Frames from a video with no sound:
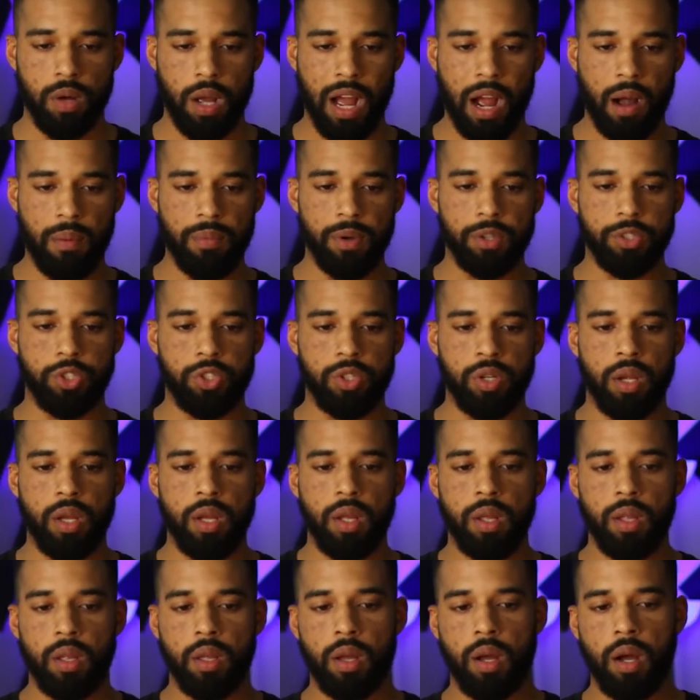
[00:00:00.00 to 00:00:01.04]
How much
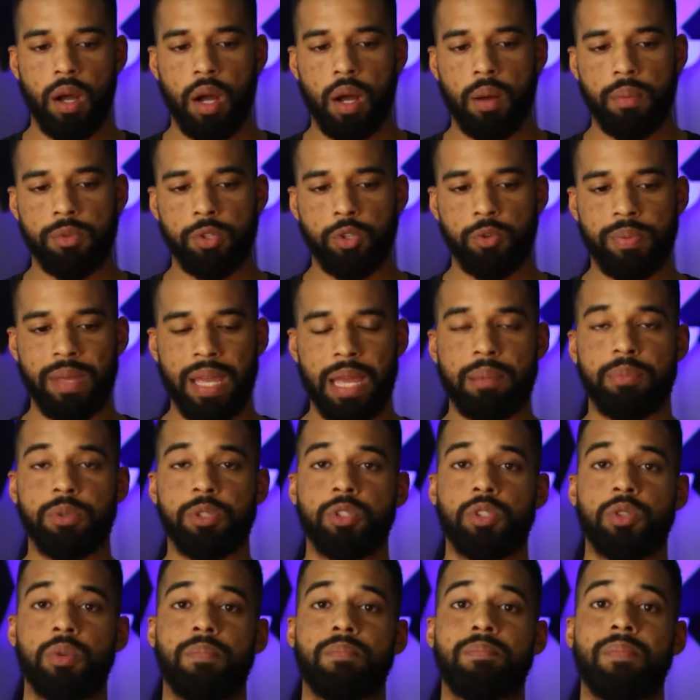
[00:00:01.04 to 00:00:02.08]
you'll be able
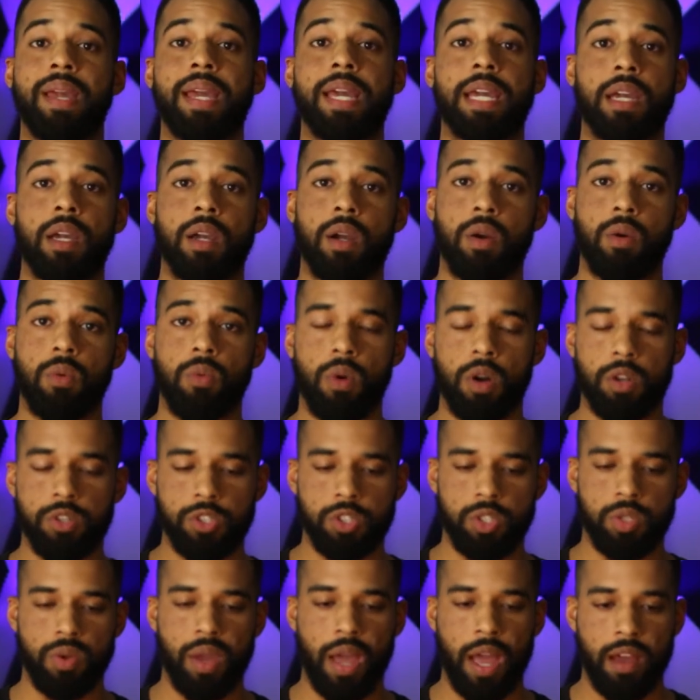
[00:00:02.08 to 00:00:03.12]
to make
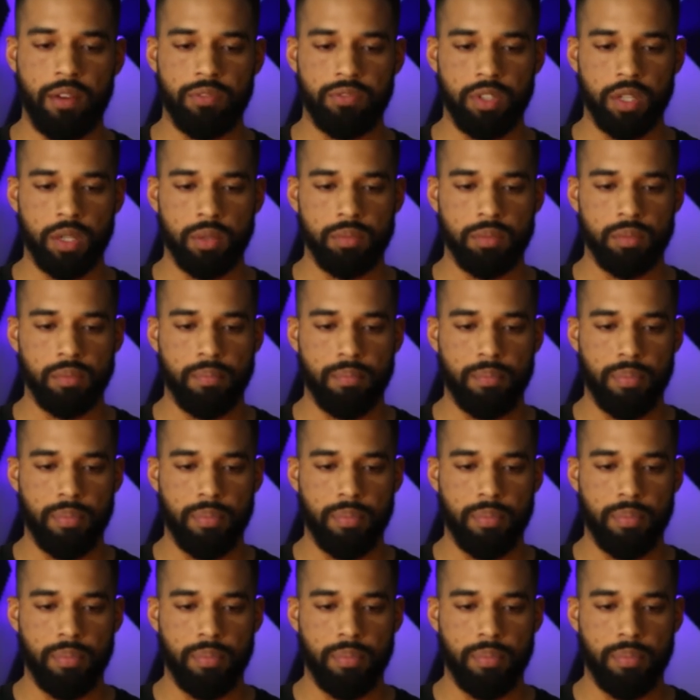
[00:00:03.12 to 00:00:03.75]
once you have them